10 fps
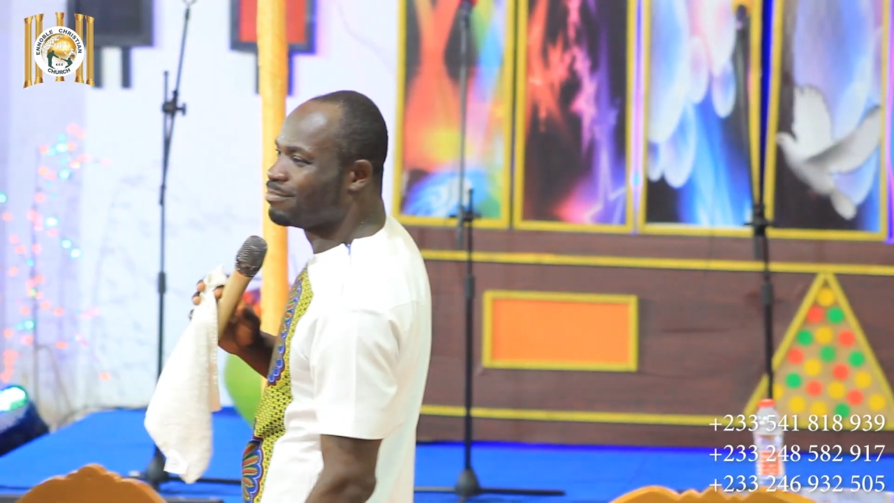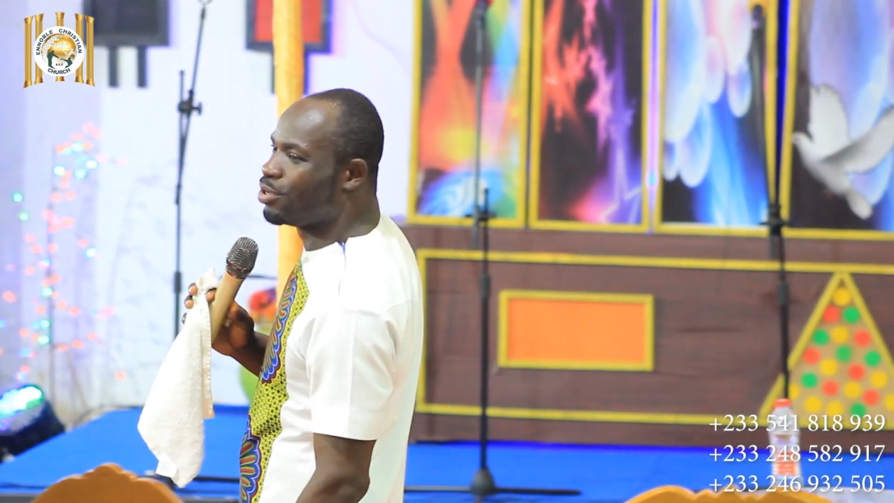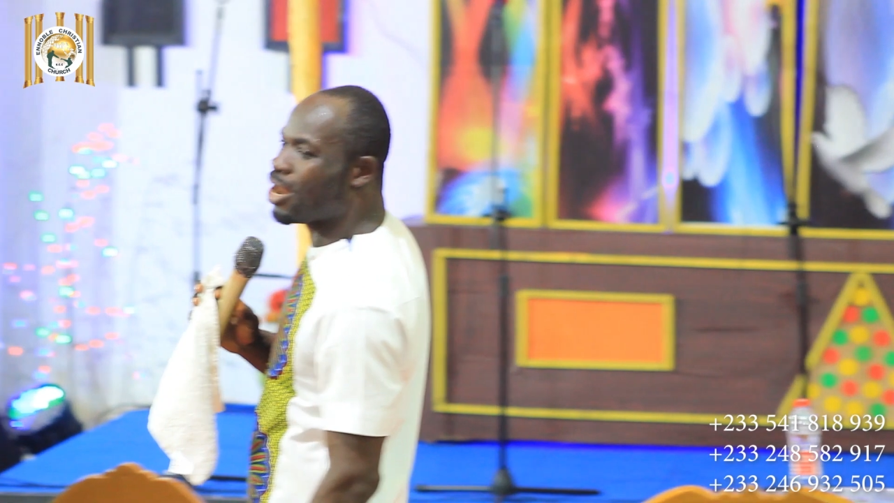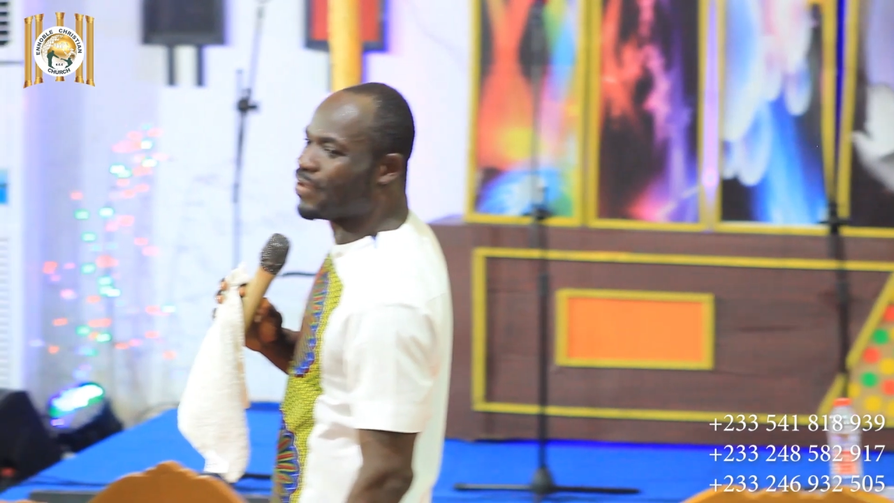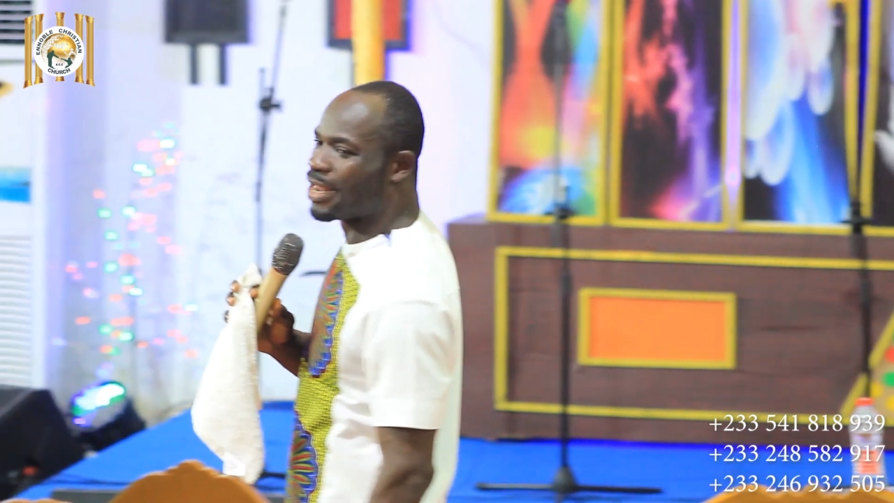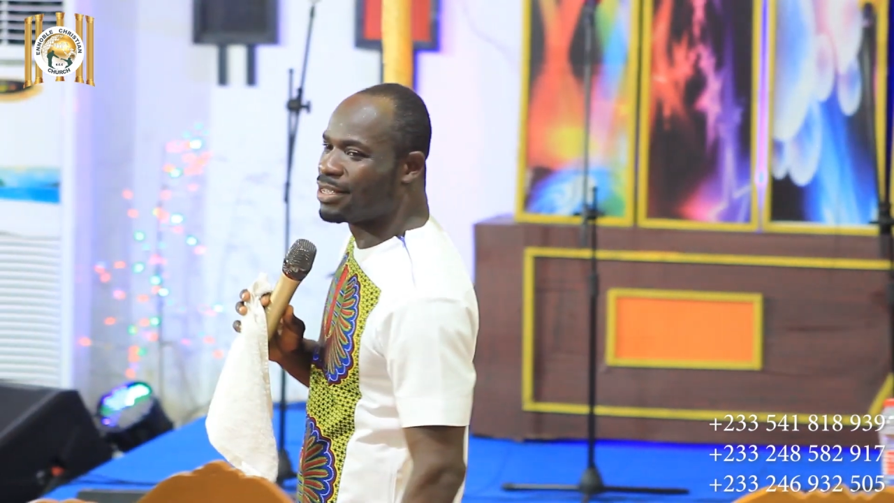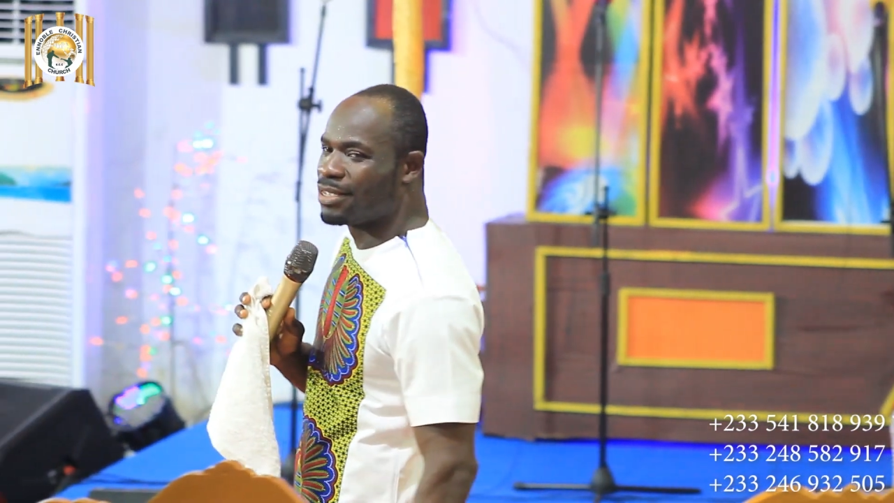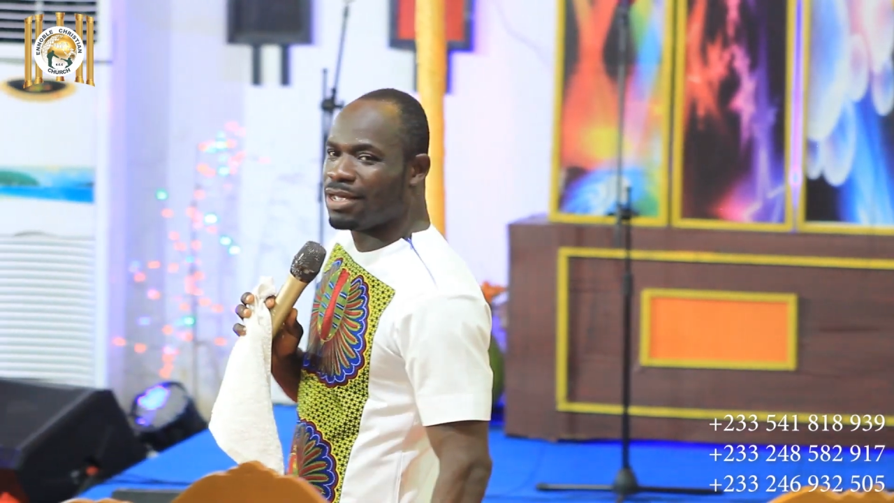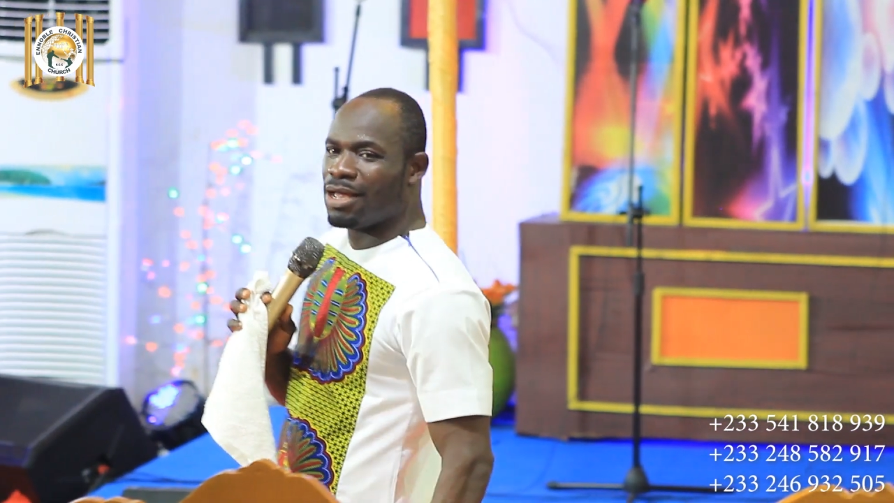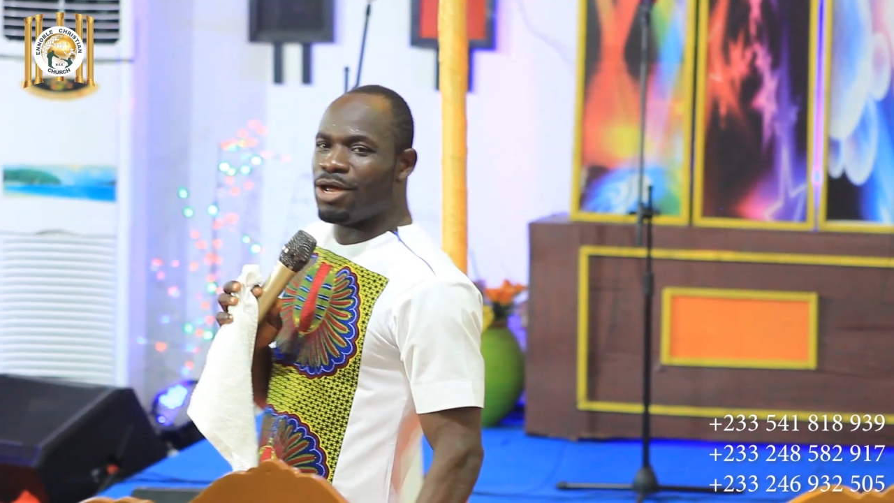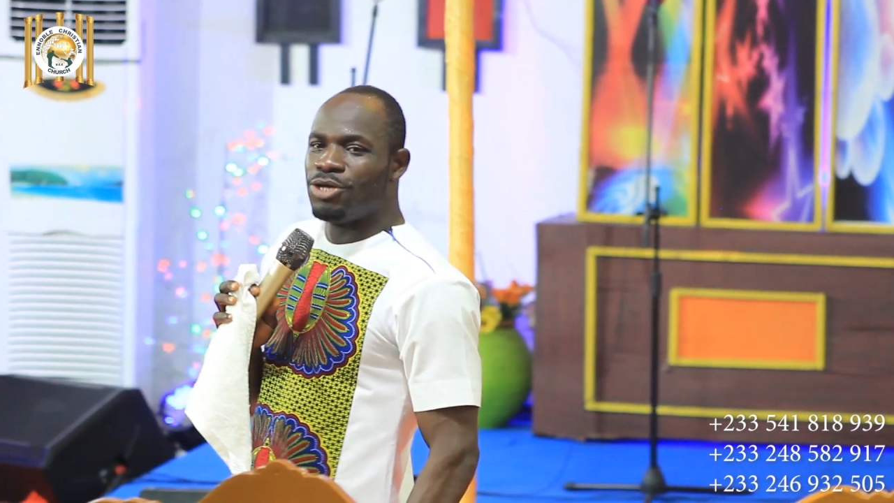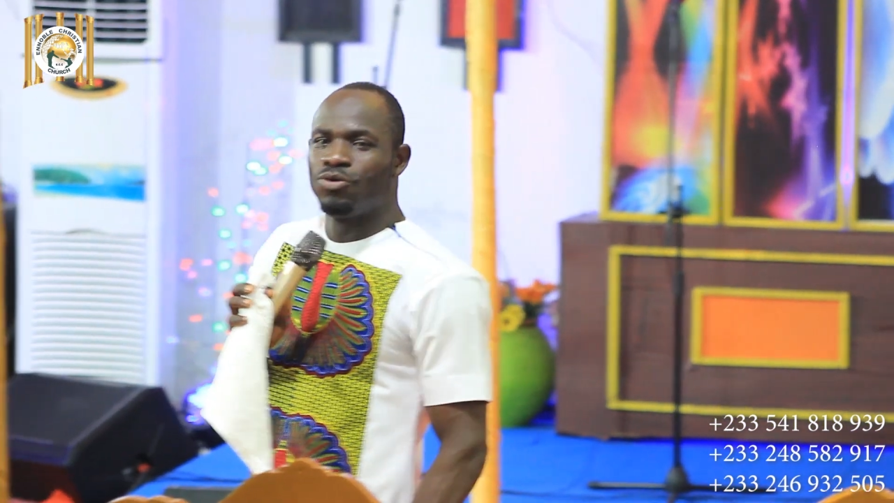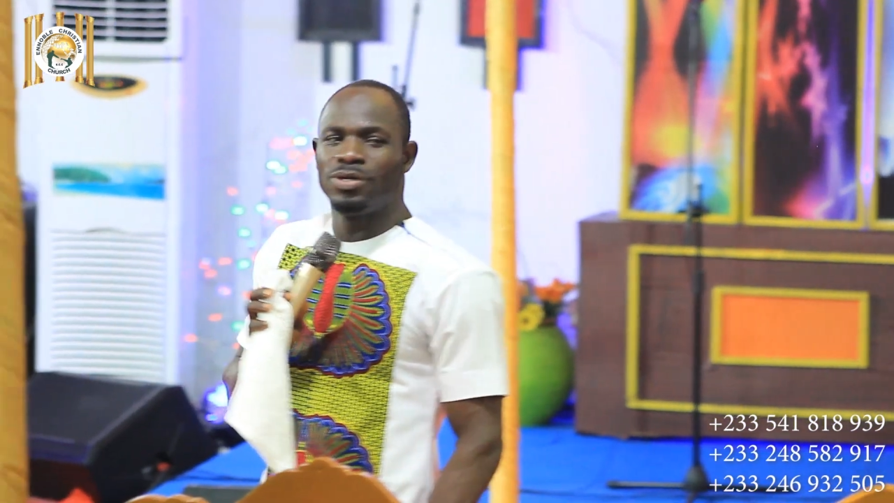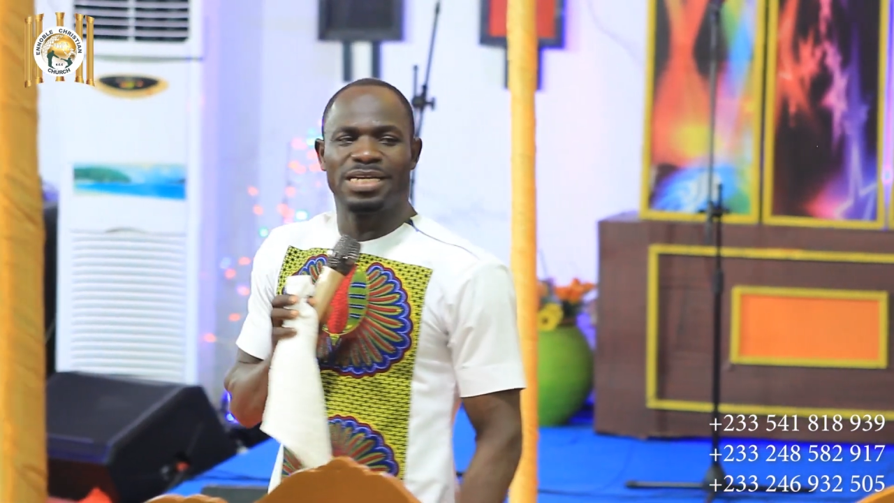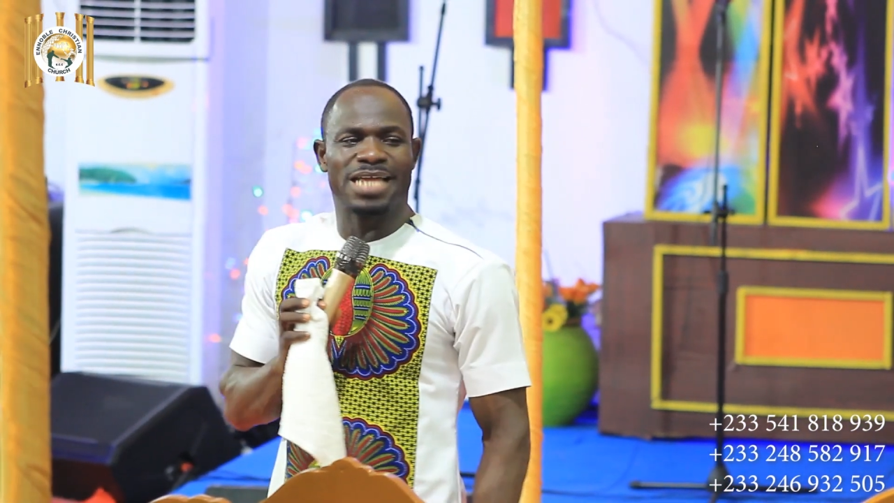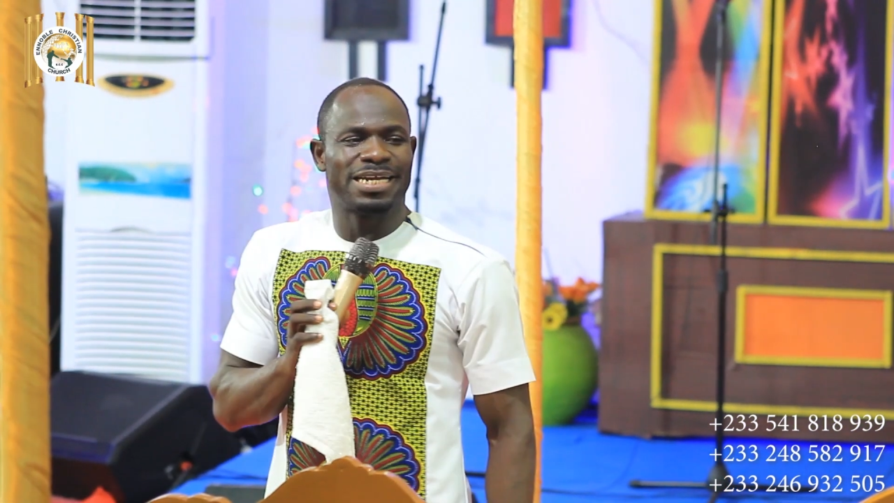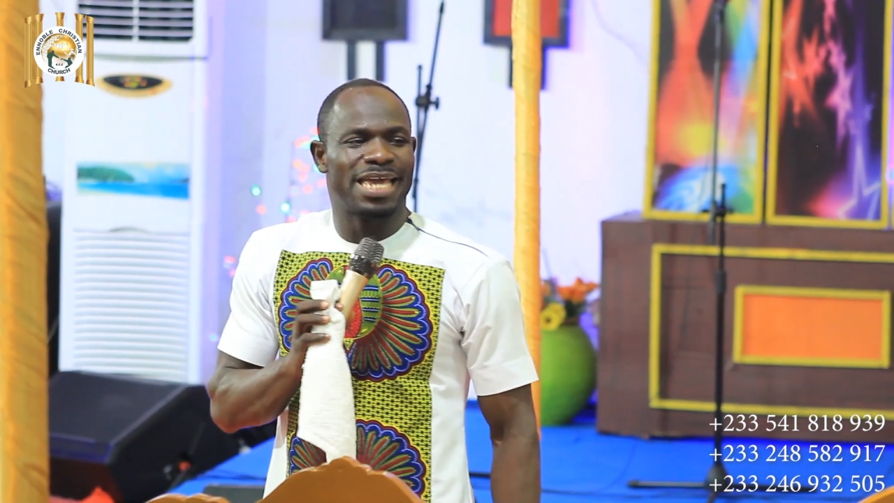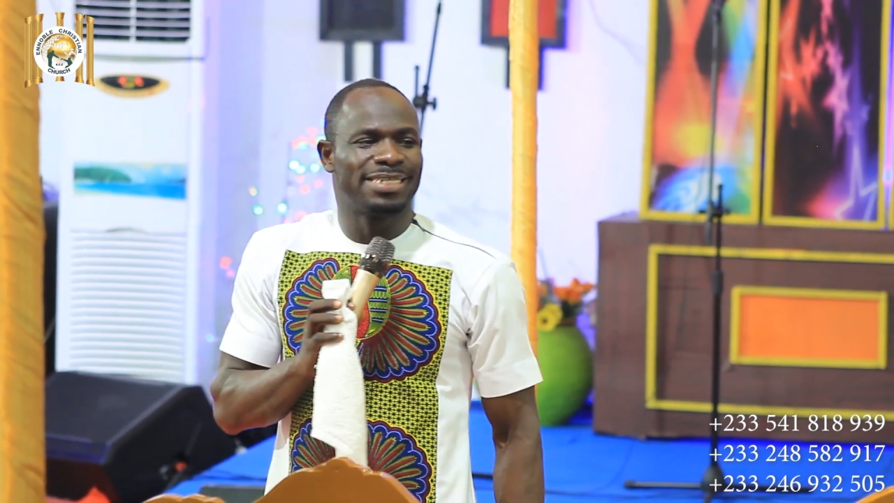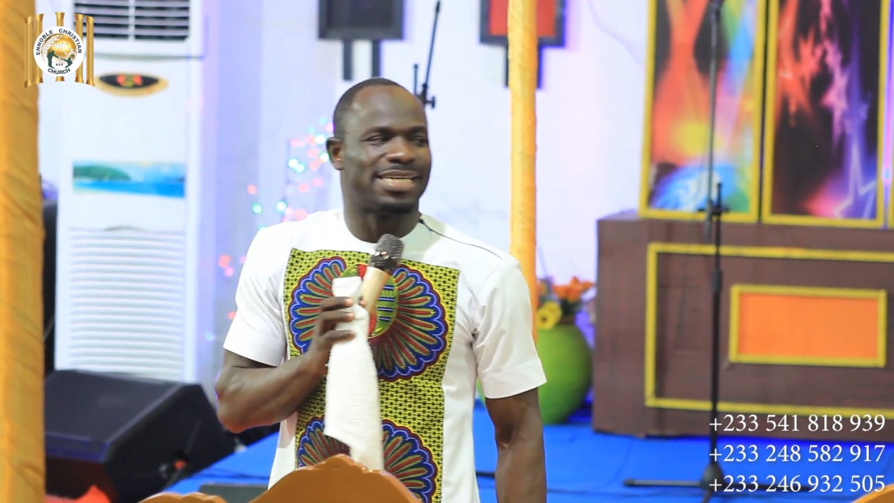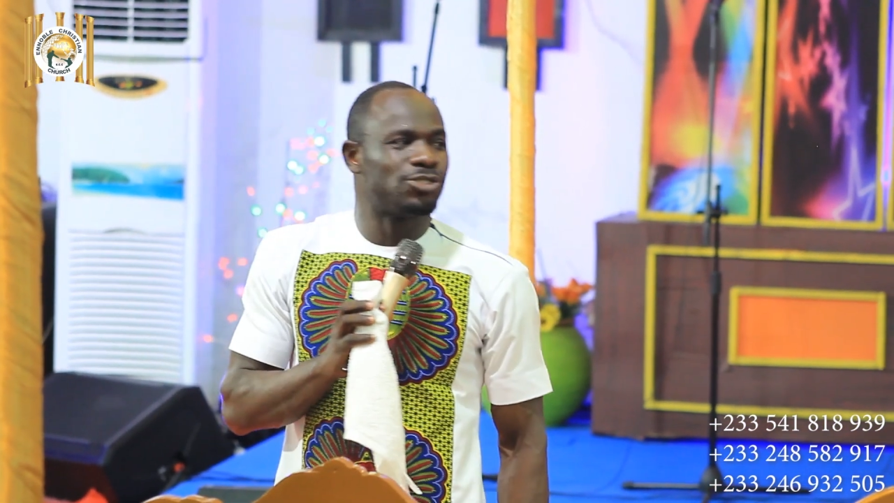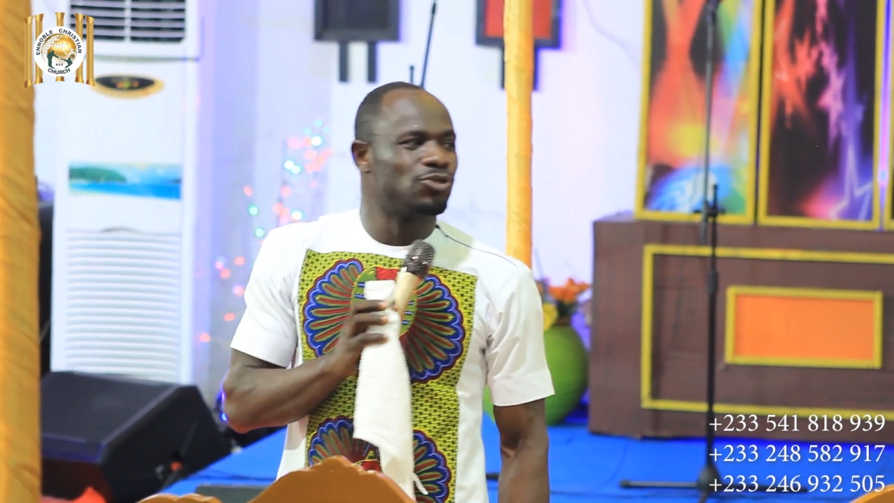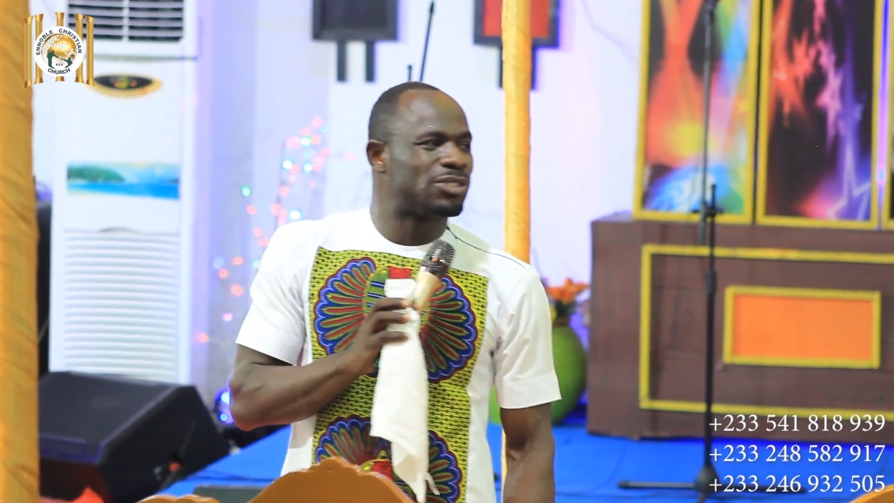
Beloved, you need an agent.